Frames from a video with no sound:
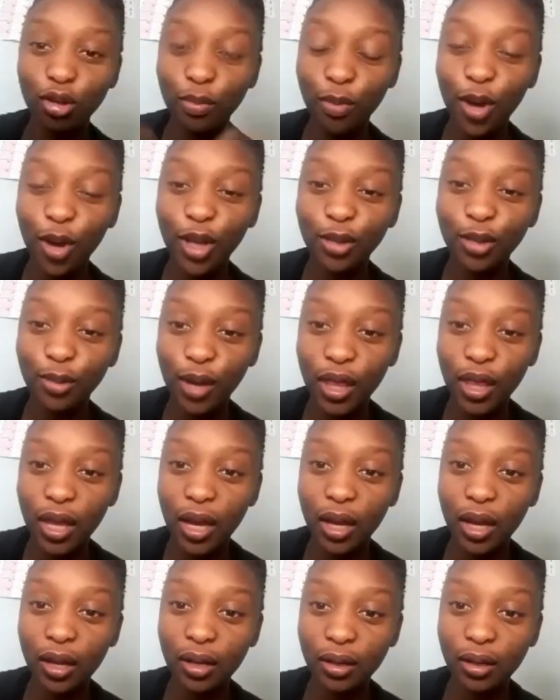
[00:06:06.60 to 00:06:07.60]
the point where
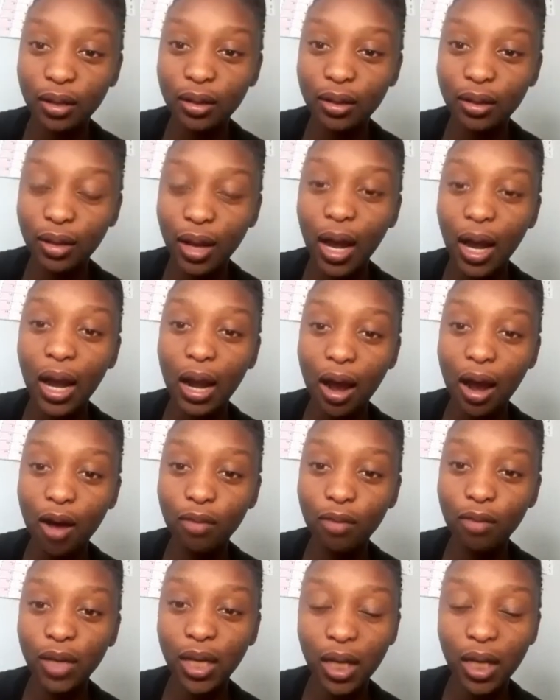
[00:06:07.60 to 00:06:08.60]
they allow
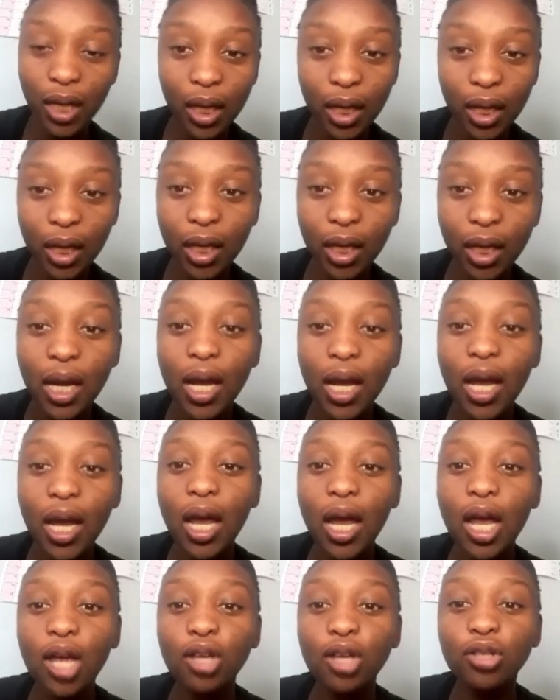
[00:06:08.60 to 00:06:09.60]
me in.
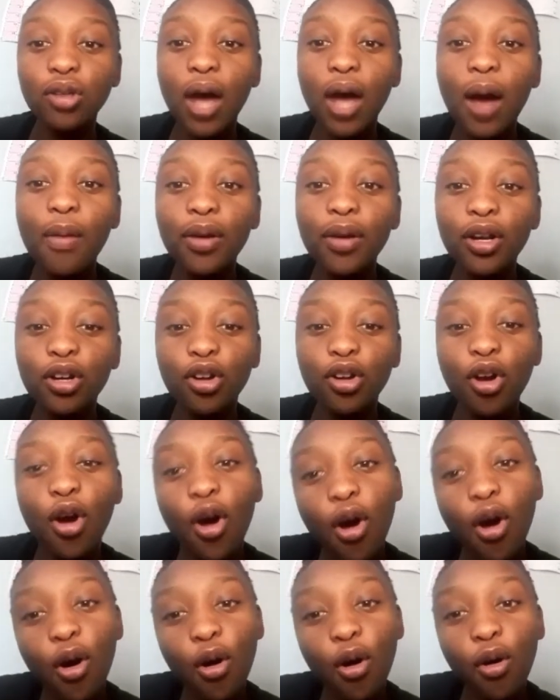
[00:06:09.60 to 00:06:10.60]
So I want to
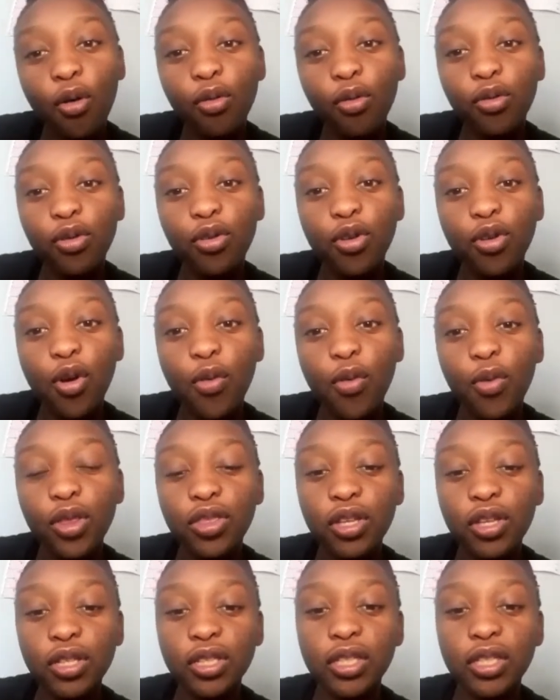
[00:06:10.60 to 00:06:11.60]
know, with
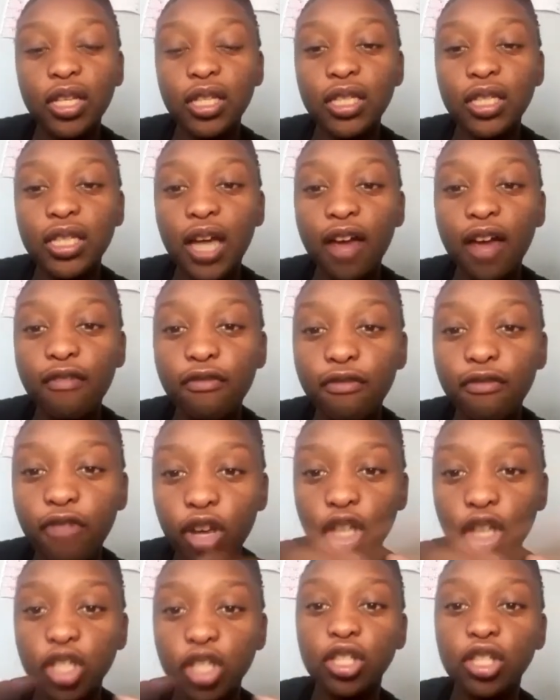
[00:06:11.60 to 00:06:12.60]
the
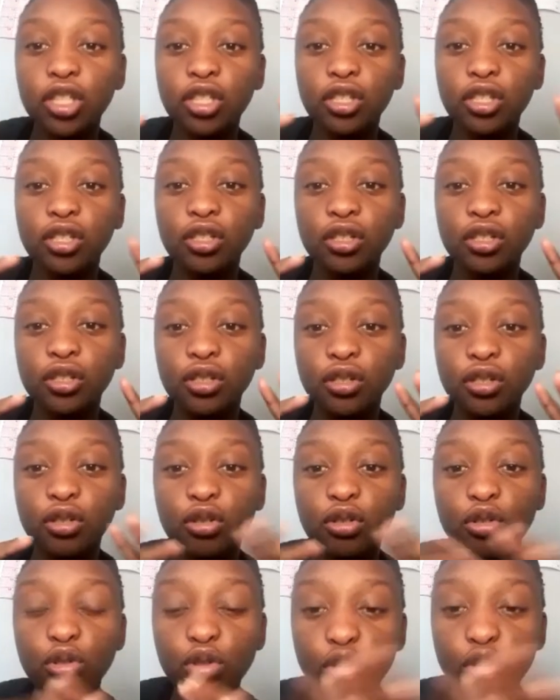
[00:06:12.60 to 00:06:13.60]
diverse
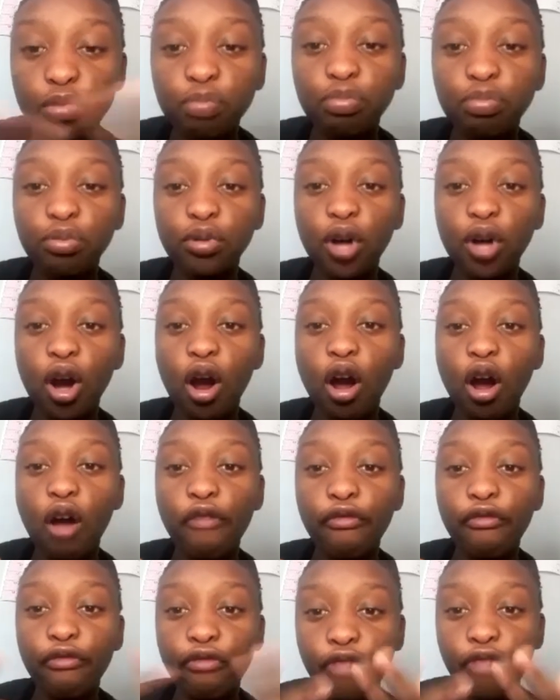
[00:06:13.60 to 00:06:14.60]
group
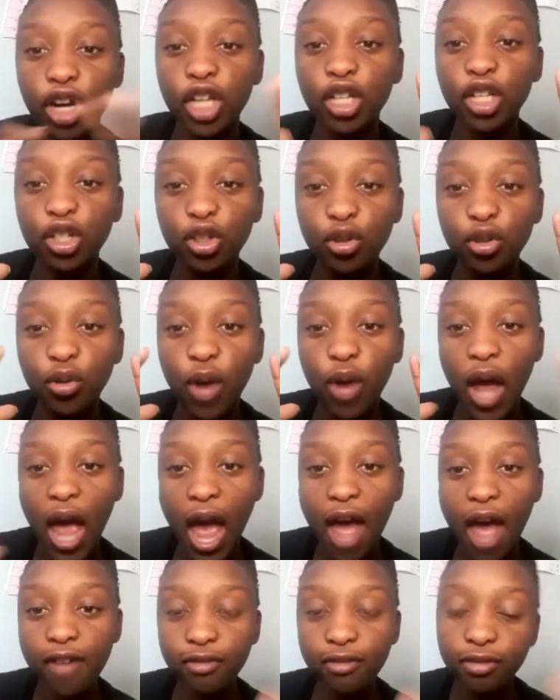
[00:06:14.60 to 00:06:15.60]
of friends you
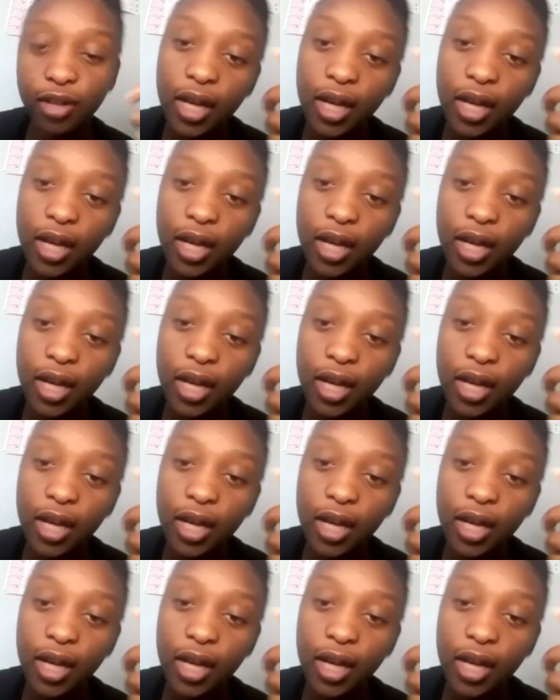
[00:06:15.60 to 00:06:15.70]
have,